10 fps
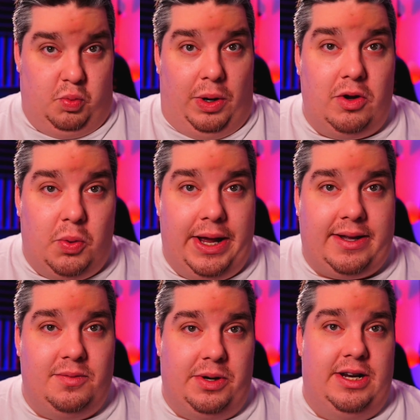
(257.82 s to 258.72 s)
Real
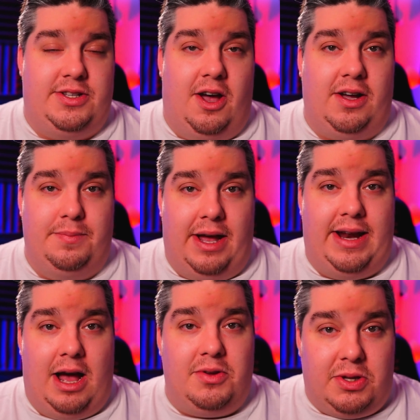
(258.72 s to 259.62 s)
quick, we're going to talk about
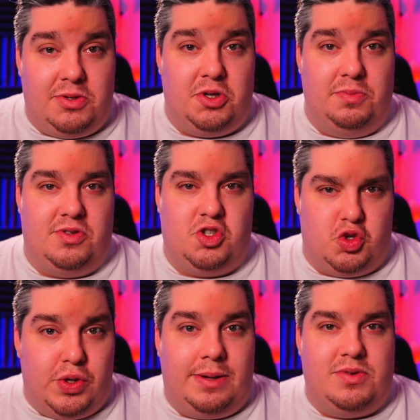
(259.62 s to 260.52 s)
how YouTube
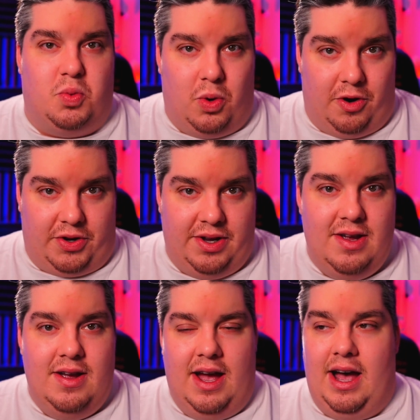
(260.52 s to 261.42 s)
streams work
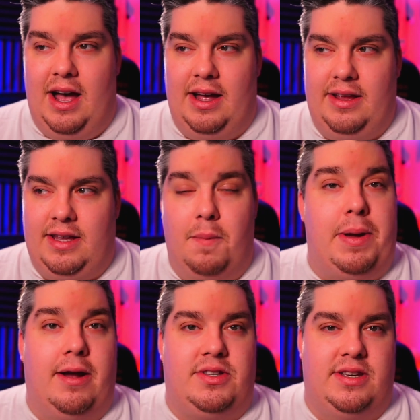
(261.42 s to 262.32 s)

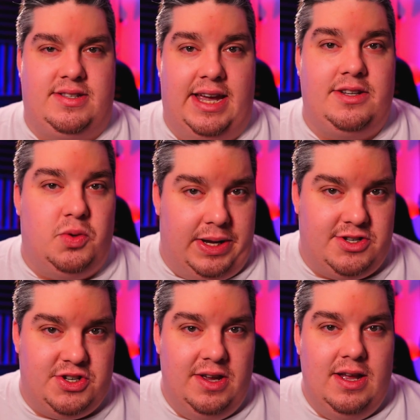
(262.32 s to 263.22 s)
compared to, say,
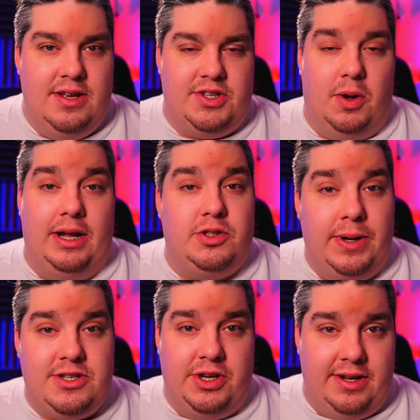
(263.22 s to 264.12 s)
Twitch. So on
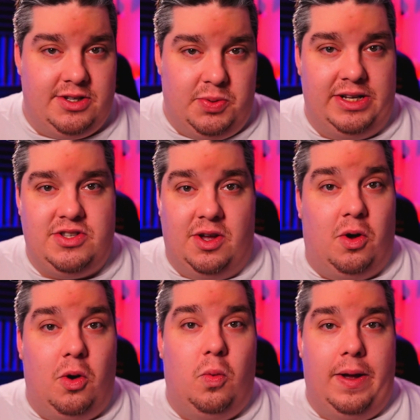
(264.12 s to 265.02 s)
Twitch, you go to Twitch. The
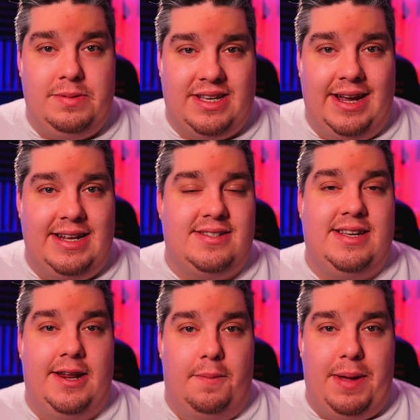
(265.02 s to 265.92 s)
whole website is
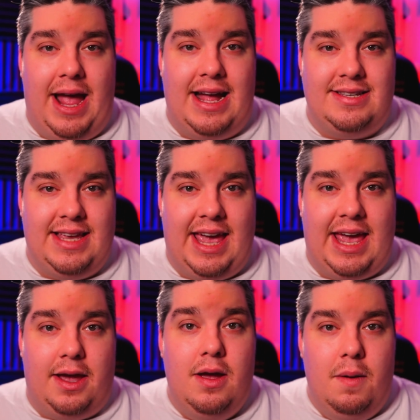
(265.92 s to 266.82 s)
set up as
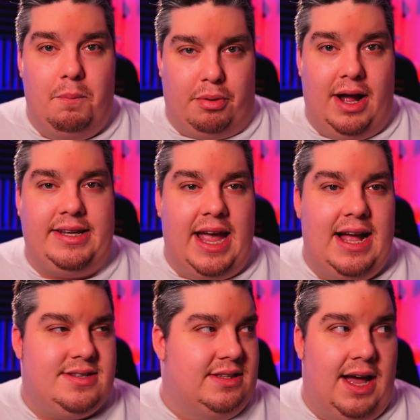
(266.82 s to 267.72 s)
a
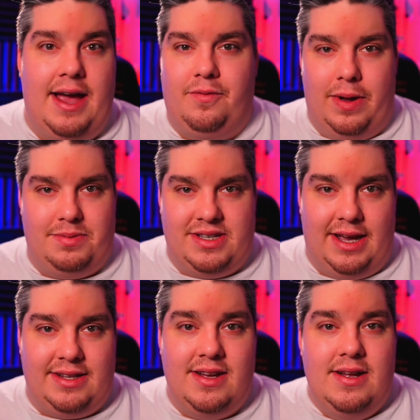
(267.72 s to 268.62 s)
broadcast live
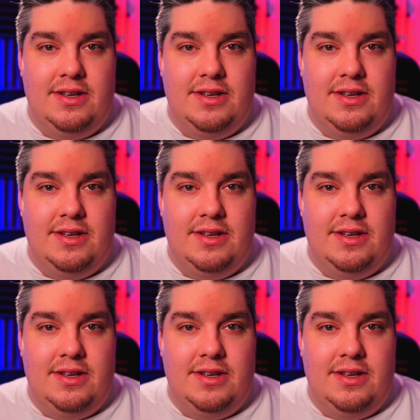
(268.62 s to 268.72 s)
website.